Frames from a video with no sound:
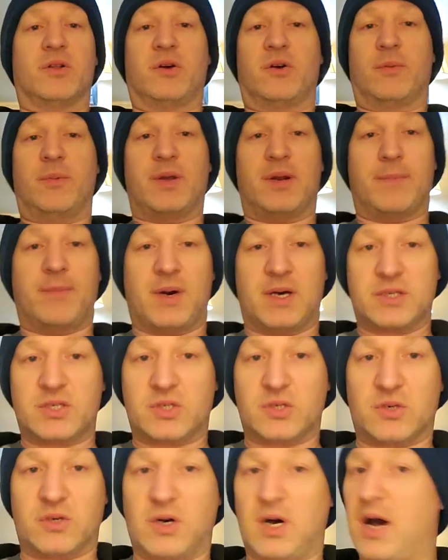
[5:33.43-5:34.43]
little bit of
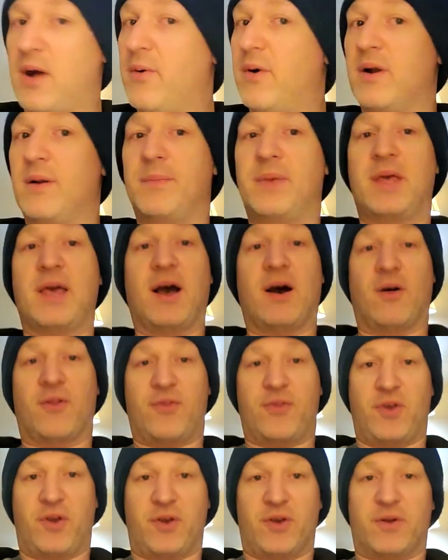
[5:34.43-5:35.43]
muscle. I want to be
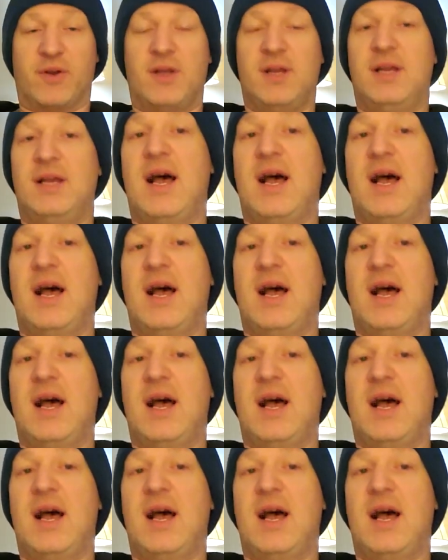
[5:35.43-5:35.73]
healthier.